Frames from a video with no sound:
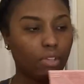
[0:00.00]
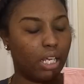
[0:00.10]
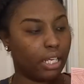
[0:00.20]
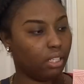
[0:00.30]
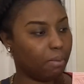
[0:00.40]

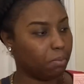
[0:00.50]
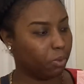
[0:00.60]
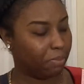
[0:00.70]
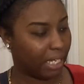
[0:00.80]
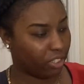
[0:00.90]
and let me
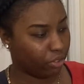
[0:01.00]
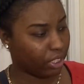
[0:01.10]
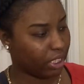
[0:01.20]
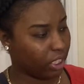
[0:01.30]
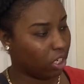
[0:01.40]
move back so you
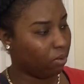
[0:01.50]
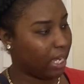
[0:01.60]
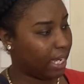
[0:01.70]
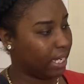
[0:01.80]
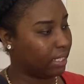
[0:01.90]
can see. Go
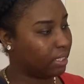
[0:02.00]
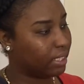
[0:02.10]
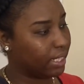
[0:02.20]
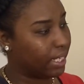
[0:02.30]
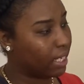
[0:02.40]
ahead and
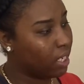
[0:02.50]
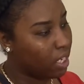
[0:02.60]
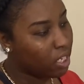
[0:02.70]
see it.